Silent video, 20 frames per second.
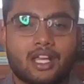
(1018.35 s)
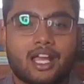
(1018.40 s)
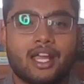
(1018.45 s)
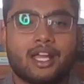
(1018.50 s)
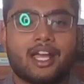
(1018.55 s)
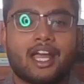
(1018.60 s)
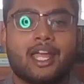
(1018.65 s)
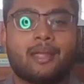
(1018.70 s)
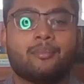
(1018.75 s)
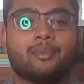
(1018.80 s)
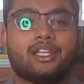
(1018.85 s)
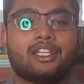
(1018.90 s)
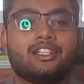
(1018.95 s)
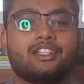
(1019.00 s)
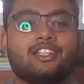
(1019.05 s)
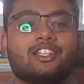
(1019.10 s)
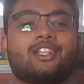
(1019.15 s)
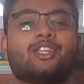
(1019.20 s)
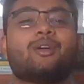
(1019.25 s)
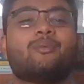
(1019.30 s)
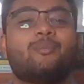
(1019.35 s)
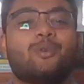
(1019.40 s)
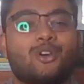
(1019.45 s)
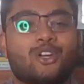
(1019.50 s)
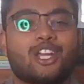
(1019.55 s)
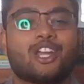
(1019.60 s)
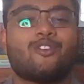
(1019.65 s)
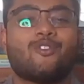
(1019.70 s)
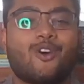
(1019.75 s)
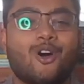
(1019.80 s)
I mean the
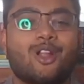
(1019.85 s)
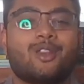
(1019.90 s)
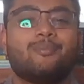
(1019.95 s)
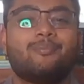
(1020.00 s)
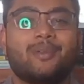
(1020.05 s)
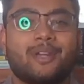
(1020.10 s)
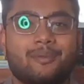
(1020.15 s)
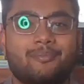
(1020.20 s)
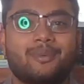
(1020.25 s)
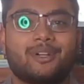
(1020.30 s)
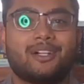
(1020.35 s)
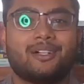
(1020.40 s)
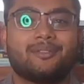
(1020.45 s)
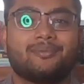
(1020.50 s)
bouquet wallpaper.